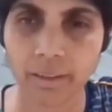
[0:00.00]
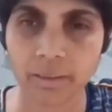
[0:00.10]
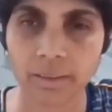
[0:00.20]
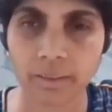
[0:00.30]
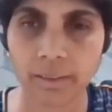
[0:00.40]
Yeah.
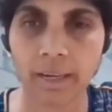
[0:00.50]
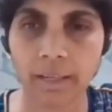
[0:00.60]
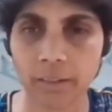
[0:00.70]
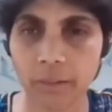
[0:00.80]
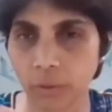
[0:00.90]

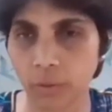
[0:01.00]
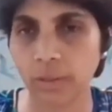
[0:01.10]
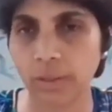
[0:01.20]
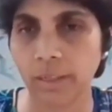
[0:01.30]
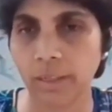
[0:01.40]
And
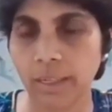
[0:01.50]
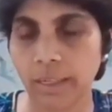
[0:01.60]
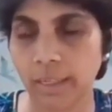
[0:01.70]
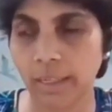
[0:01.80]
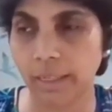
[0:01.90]
so
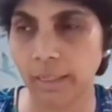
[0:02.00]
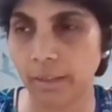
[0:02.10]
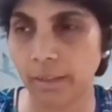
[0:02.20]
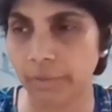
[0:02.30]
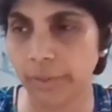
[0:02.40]

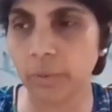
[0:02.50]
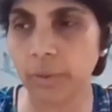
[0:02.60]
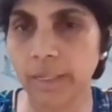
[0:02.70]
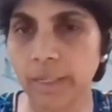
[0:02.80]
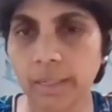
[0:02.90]
if you're
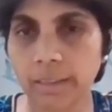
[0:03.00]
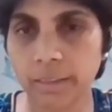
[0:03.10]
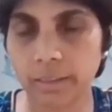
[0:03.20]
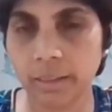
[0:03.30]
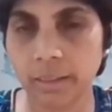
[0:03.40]
looking
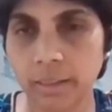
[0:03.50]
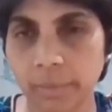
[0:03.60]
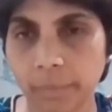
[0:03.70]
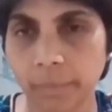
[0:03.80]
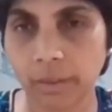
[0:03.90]
at
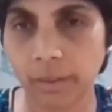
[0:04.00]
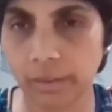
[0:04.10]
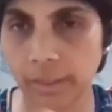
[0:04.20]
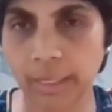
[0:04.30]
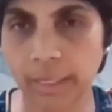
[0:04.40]
the
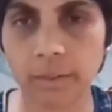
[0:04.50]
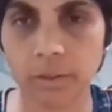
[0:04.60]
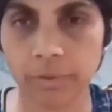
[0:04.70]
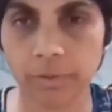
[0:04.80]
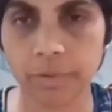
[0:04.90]

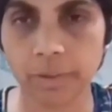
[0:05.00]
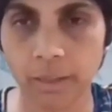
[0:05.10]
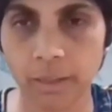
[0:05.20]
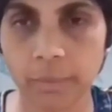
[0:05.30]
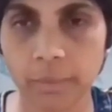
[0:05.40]
layer of
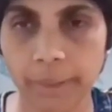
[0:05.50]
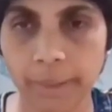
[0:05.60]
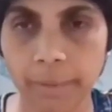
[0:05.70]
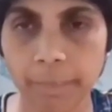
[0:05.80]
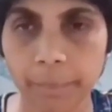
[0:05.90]

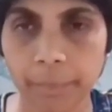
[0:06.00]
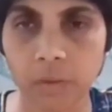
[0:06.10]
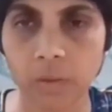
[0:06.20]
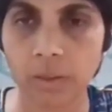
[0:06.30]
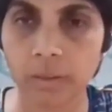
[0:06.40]
Anandamaya,
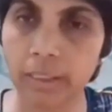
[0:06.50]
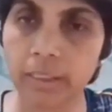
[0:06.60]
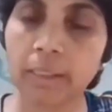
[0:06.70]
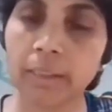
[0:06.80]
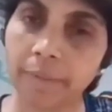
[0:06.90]

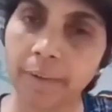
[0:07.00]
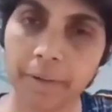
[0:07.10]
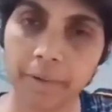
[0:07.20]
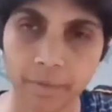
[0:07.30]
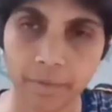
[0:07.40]
these are the
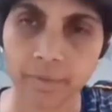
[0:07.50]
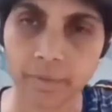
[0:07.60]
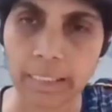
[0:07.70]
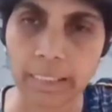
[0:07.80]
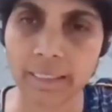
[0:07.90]
5
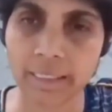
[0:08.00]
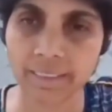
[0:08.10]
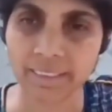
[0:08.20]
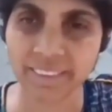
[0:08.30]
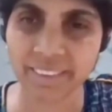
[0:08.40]

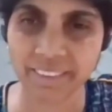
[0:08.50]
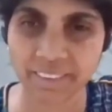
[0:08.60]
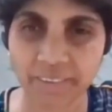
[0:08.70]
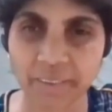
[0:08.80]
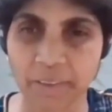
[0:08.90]
ingredients,
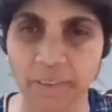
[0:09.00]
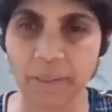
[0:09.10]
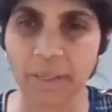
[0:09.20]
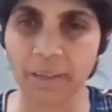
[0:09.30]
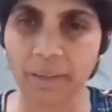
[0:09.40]

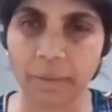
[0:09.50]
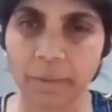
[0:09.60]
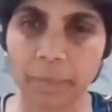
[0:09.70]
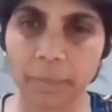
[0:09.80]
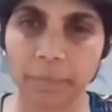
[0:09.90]

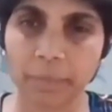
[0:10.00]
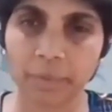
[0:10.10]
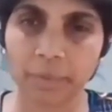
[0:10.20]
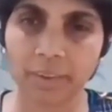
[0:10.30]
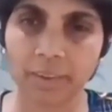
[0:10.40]

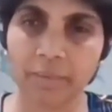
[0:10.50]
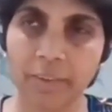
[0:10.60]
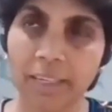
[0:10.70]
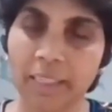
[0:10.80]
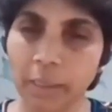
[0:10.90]

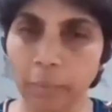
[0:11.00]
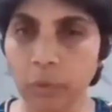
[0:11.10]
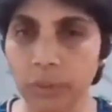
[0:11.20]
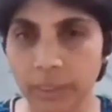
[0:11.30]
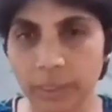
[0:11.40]
5
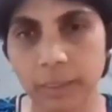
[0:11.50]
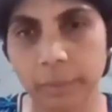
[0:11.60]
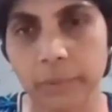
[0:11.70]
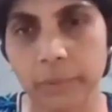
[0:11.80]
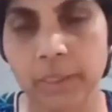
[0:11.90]
support
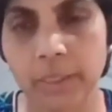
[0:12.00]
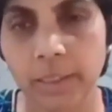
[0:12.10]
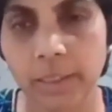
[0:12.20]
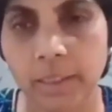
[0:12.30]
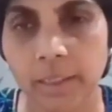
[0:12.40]
systems
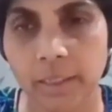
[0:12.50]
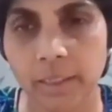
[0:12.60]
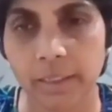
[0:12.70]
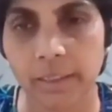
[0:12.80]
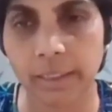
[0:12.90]

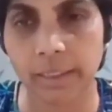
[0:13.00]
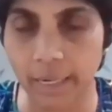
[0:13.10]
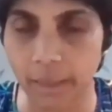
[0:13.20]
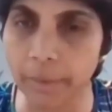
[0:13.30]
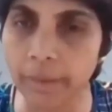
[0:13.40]
that
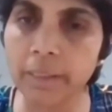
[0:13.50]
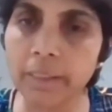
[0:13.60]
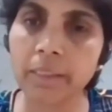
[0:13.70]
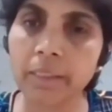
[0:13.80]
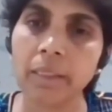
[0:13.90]
help
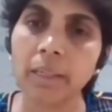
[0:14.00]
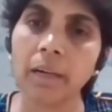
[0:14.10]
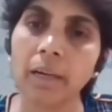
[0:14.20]
us